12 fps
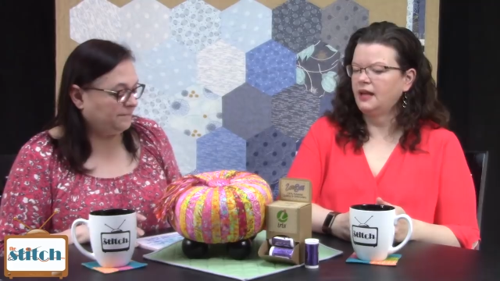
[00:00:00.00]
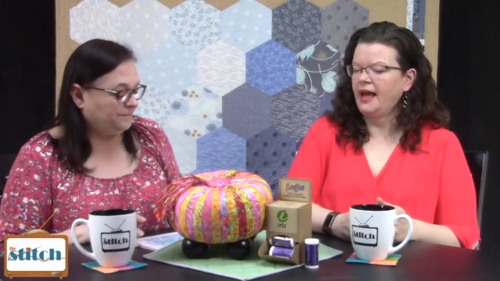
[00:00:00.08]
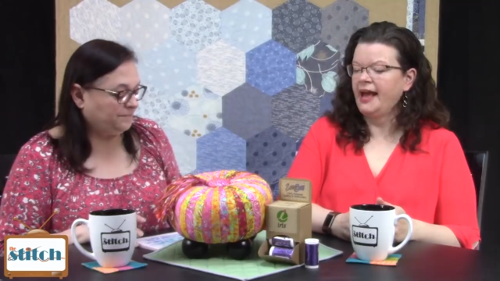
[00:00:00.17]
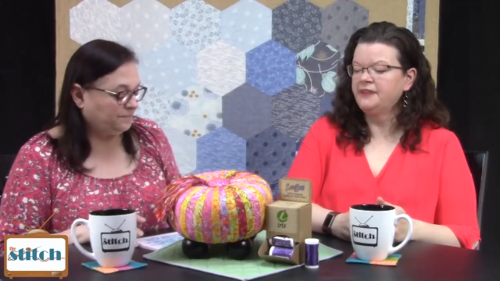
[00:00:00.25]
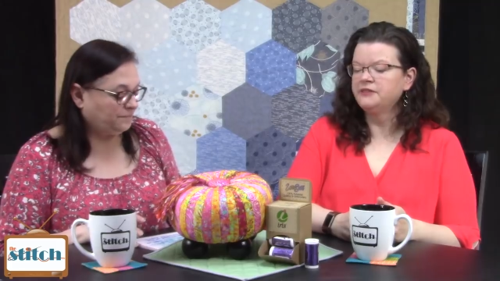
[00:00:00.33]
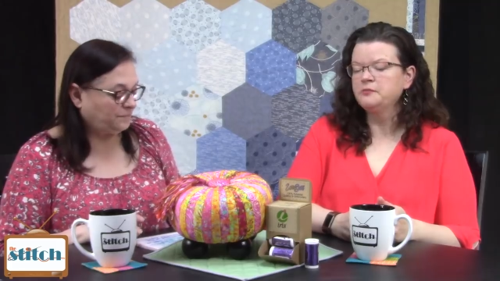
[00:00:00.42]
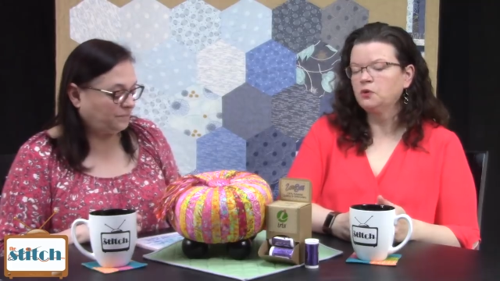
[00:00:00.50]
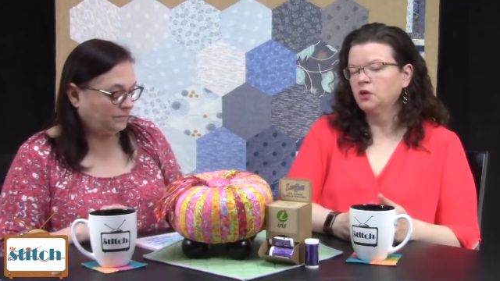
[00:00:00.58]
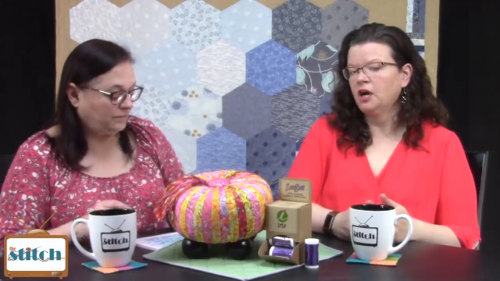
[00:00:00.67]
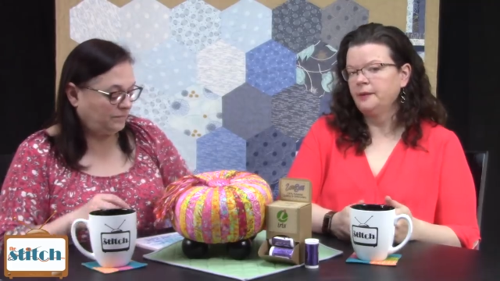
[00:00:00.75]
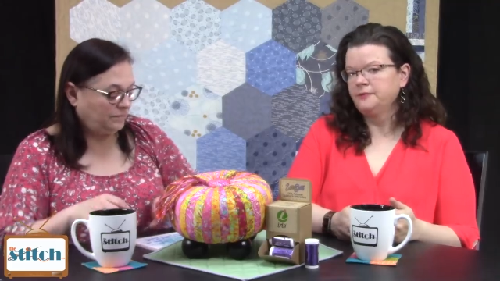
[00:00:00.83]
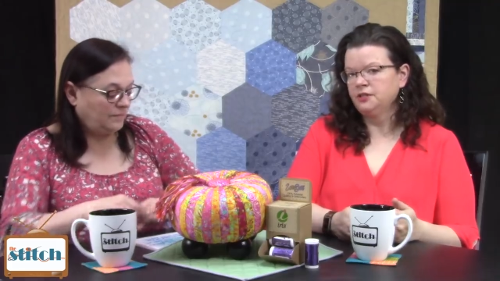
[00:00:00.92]
Speaker 1: having more
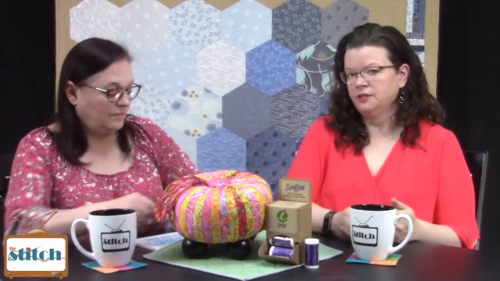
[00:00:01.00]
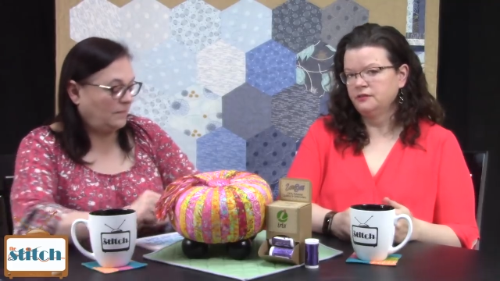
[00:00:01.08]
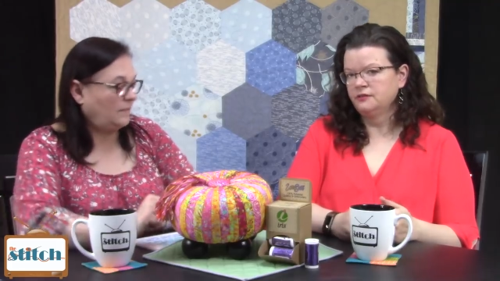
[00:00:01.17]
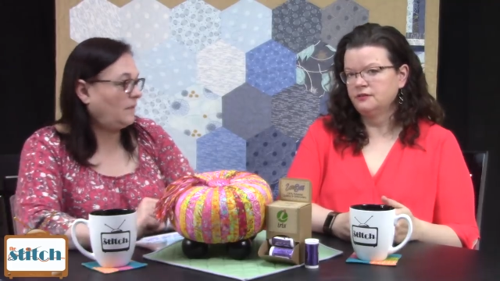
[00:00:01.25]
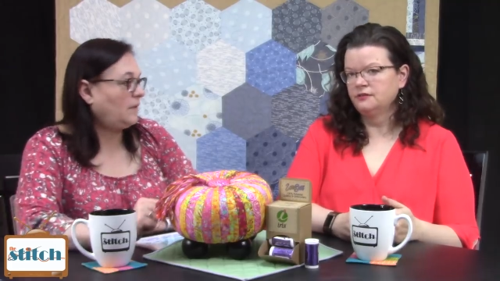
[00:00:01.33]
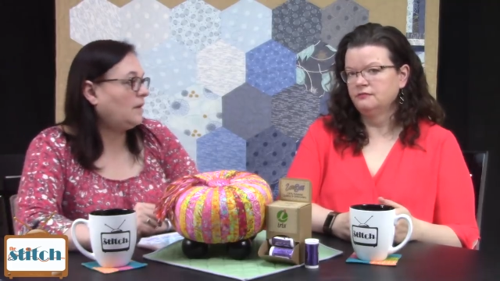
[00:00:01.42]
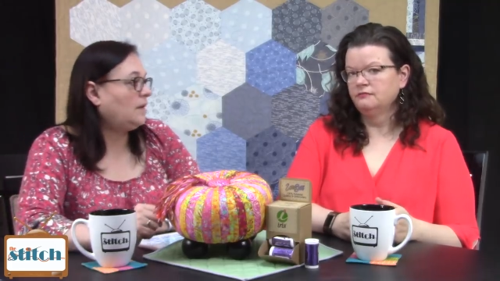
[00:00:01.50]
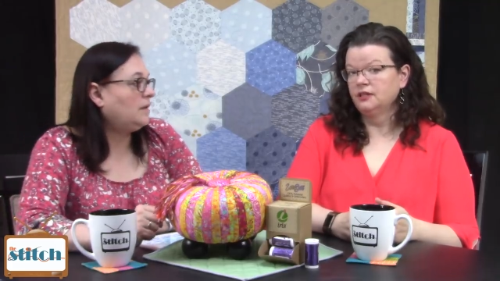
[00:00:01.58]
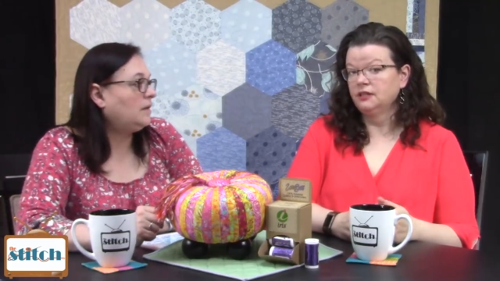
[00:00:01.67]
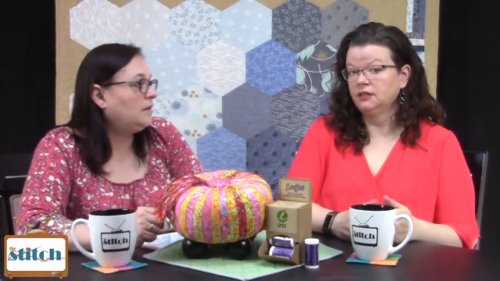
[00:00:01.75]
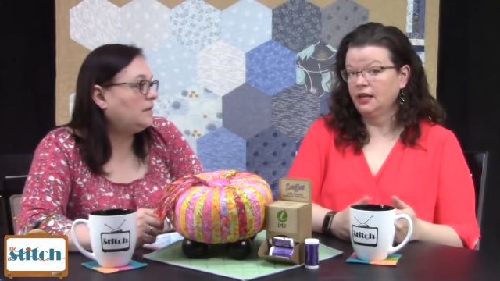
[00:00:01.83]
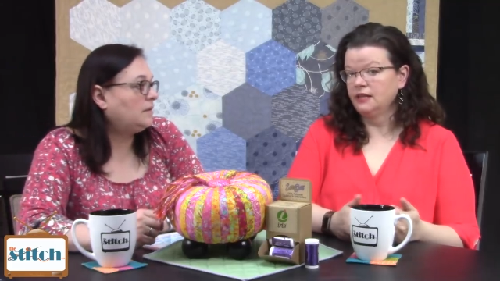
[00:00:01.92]
options
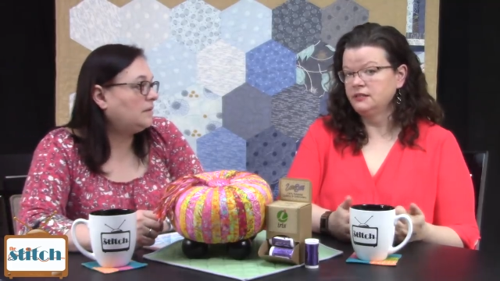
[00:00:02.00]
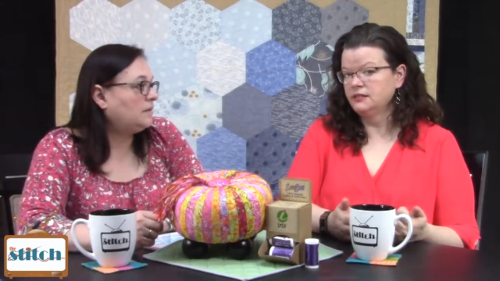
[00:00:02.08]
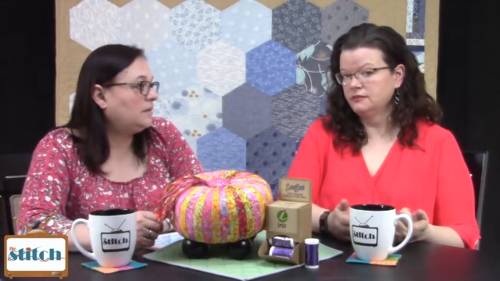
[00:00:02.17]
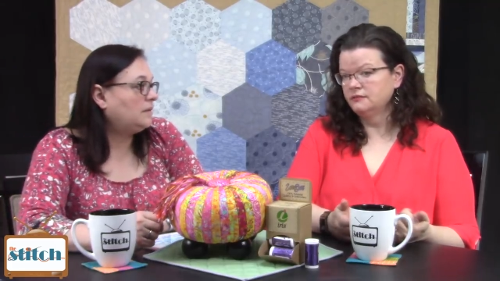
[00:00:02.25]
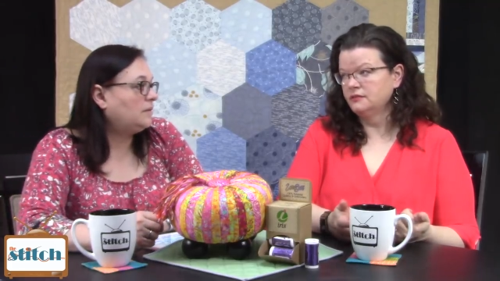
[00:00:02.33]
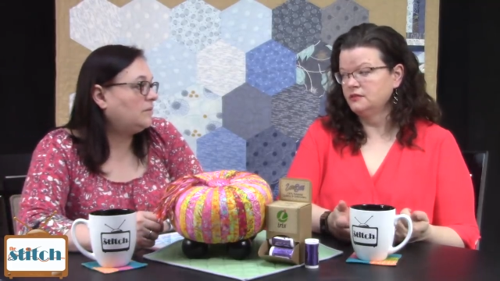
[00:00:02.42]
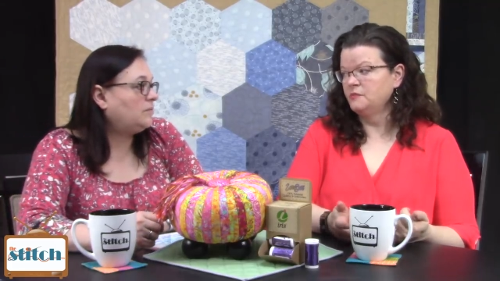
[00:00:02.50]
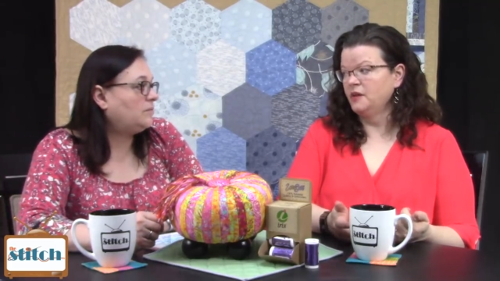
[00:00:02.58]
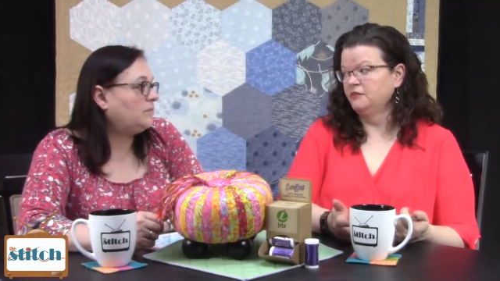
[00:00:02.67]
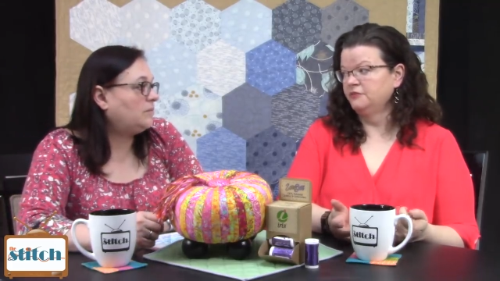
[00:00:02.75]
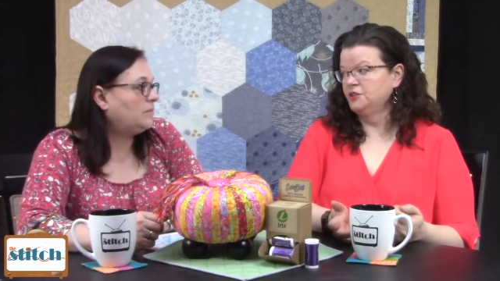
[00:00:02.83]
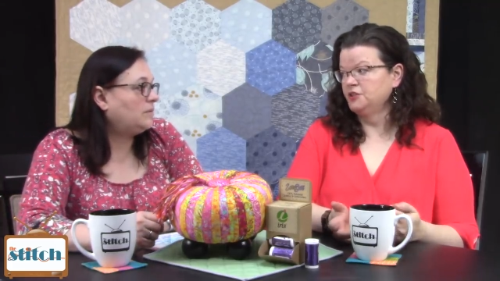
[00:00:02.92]
than less is
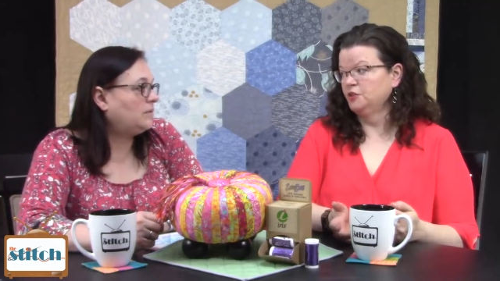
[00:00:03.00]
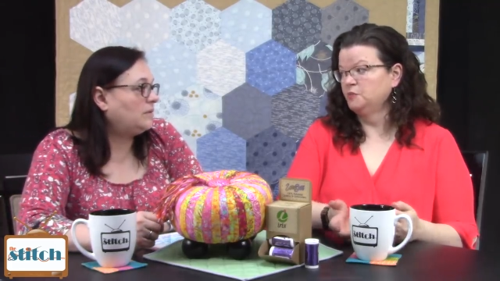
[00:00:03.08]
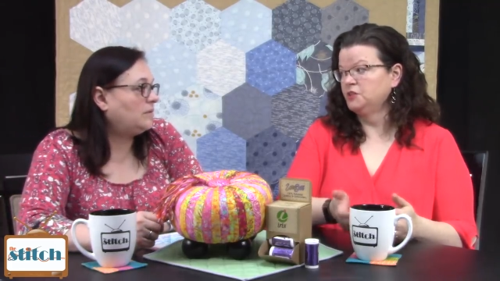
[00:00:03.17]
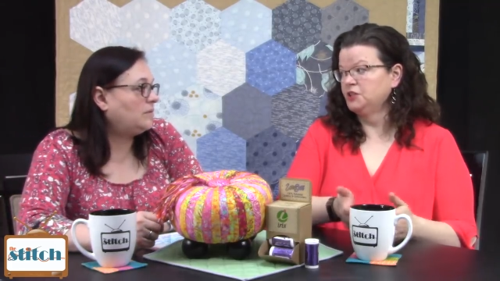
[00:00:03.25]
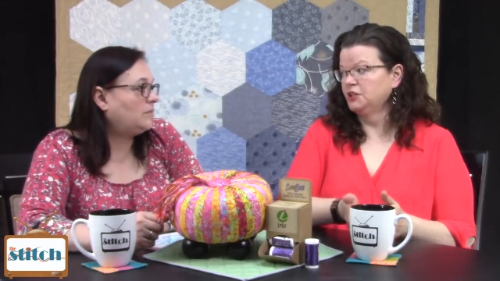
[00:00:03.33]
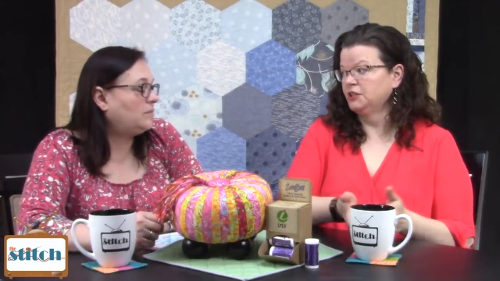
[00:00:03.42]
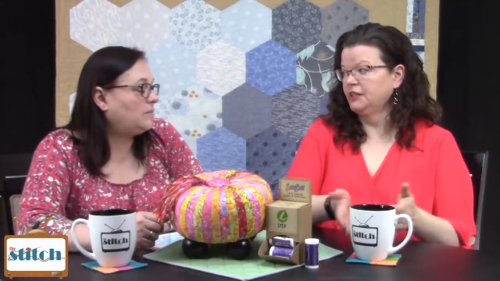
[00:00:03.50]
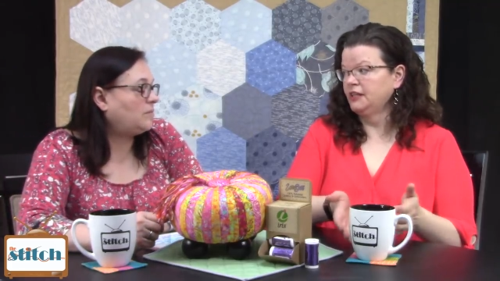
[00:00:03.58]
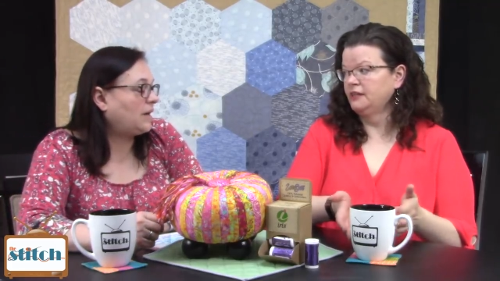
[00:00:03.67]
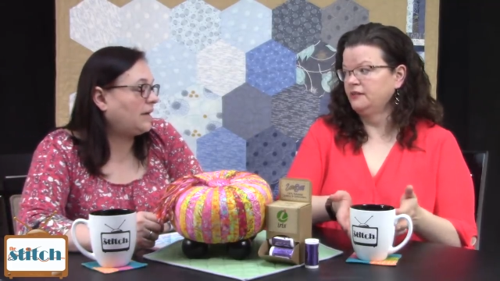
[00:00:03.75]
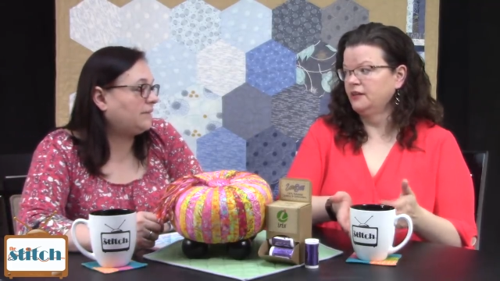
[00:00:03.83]
beneficial, particularly right.